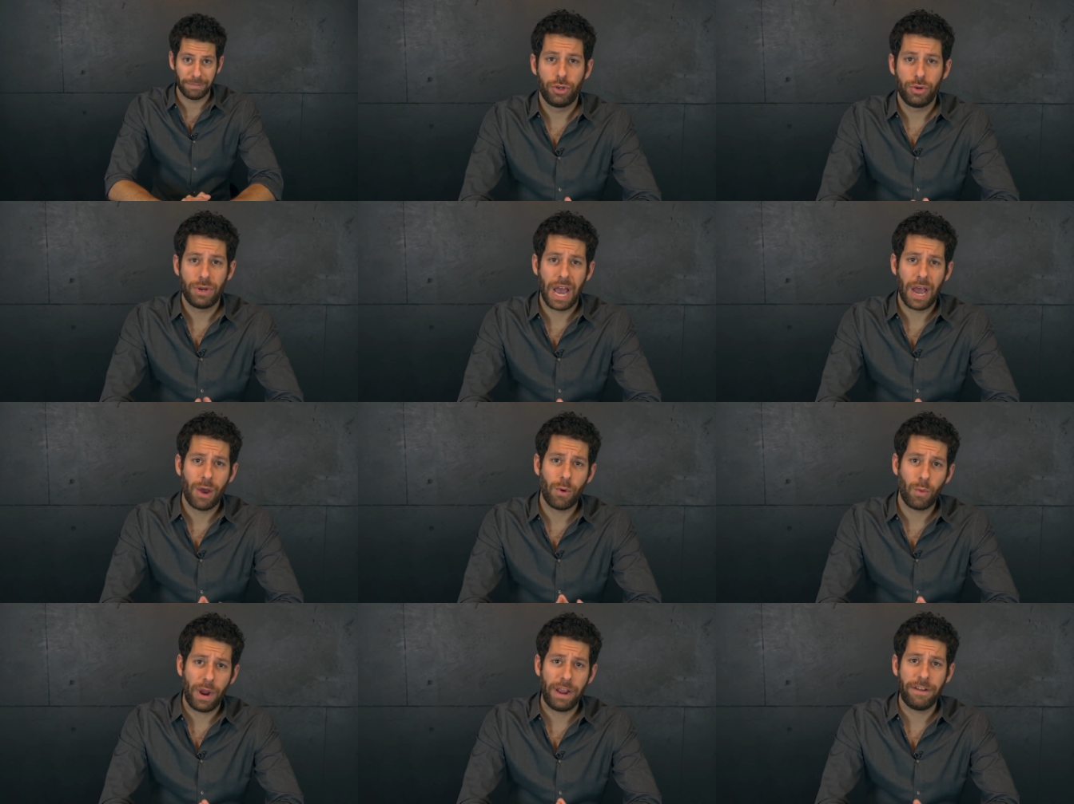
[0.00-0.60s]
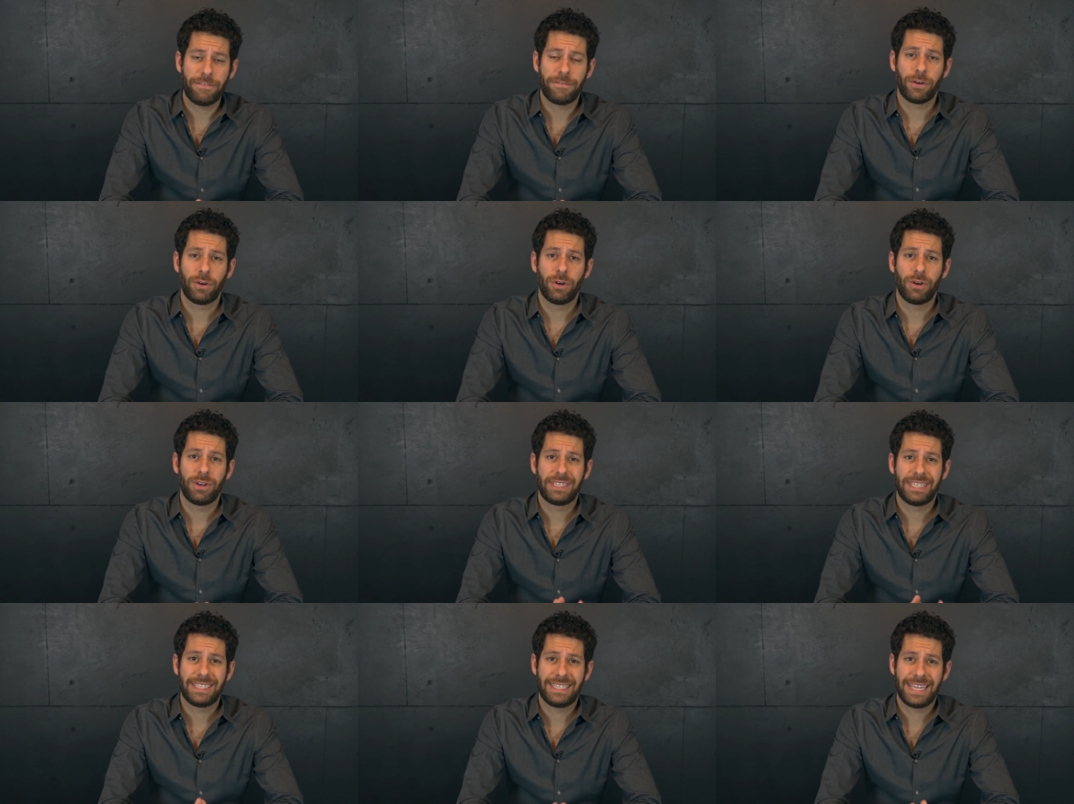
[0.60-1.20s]
Do not wait for
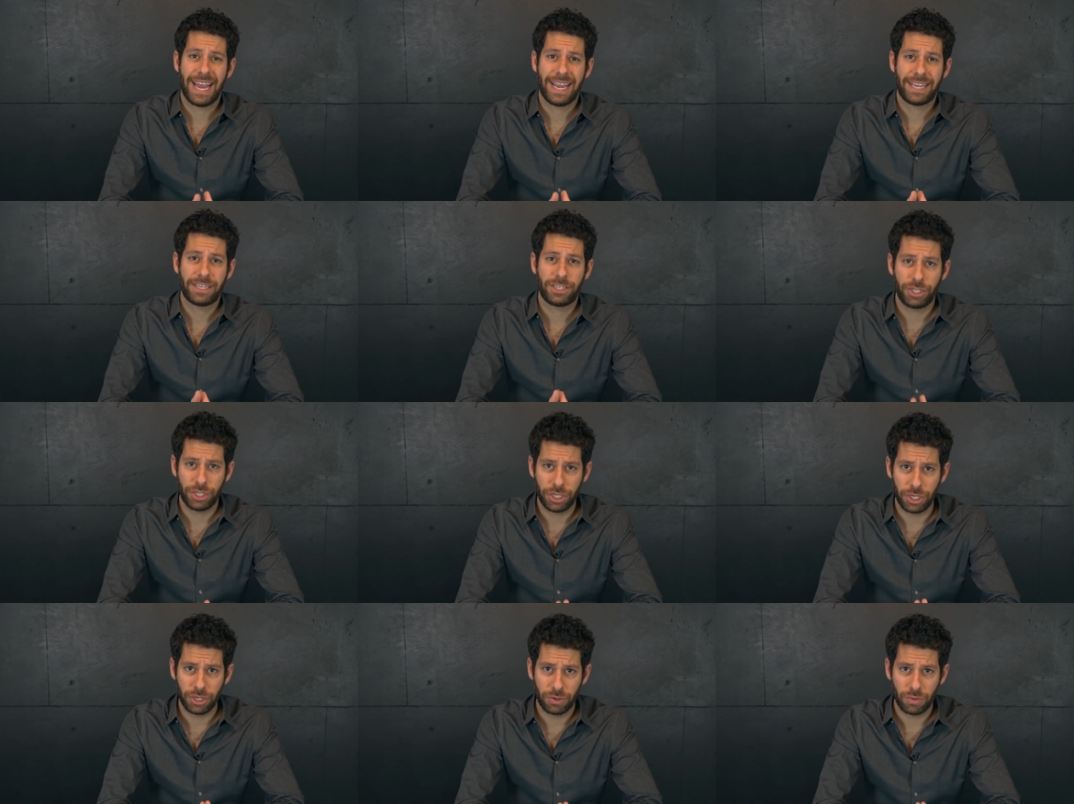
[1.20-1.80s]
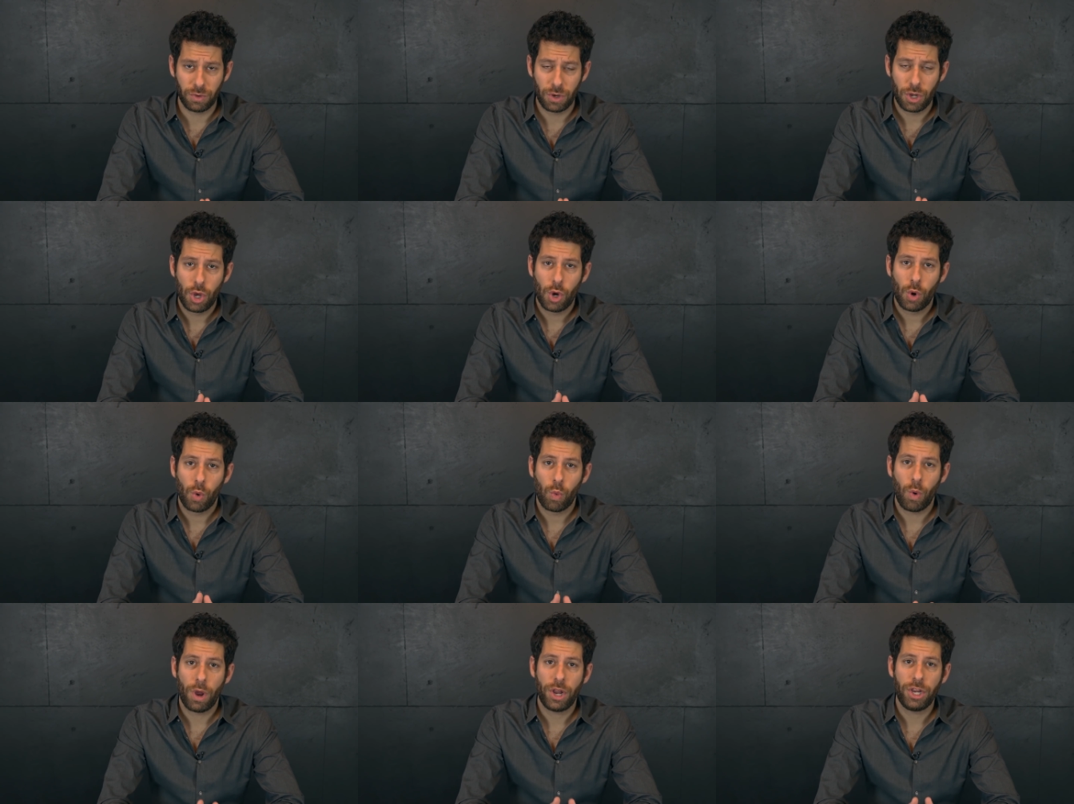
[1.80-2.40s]
her to text you
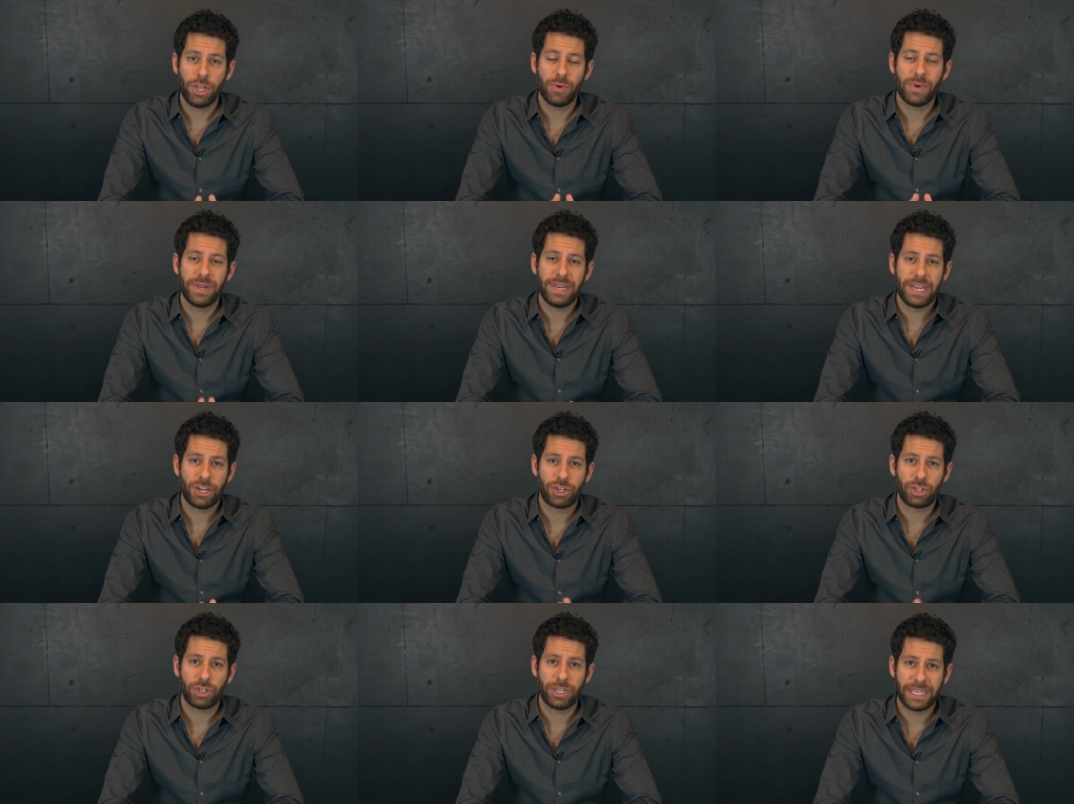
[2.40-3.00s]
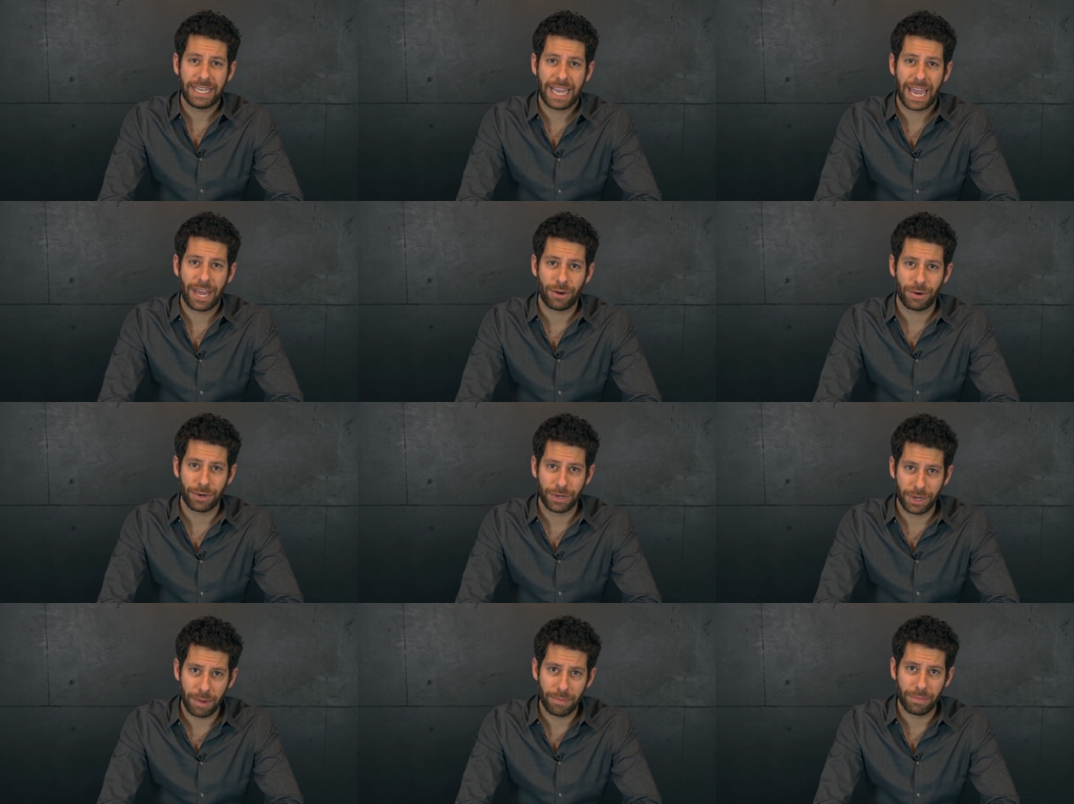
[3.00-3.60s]
when you initially get
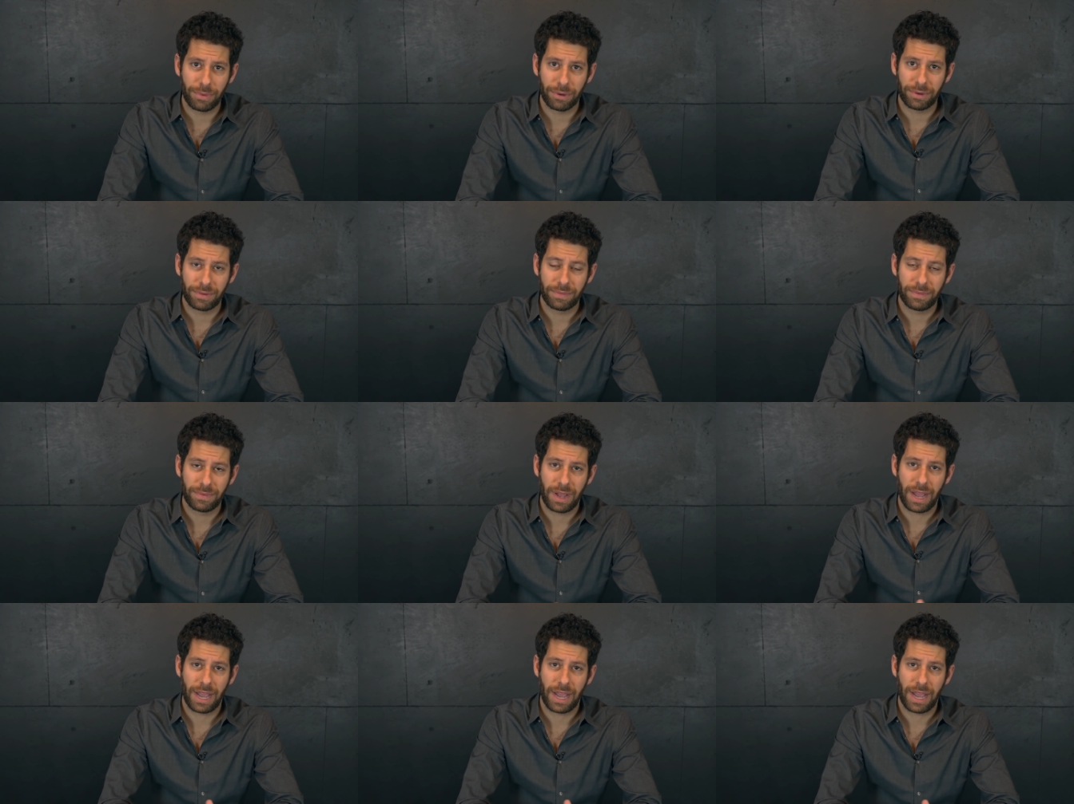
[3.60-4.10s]
her number.